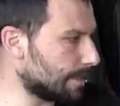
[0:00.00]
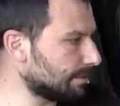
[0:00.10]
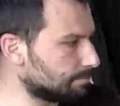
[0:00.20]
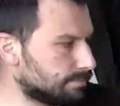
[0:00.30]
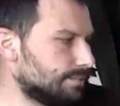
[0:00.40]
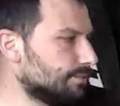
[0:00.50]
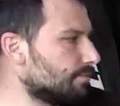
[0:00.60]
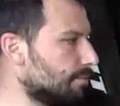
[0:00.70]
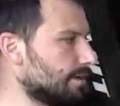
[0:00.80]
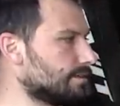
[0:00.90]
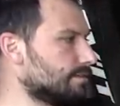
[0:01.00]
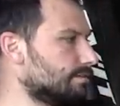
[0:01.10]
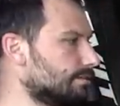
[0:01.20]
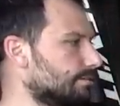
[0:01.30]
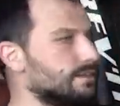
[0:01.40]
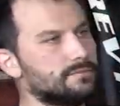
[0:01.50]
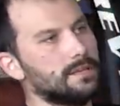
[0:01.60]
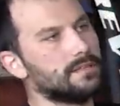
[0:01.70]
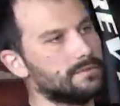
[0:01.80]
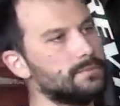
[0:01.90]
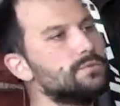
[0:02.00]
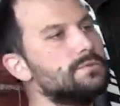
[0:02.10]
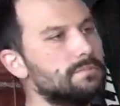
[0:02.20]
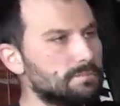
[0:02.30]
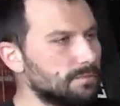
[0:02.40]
Yeah, but both bikes, let's be honest, both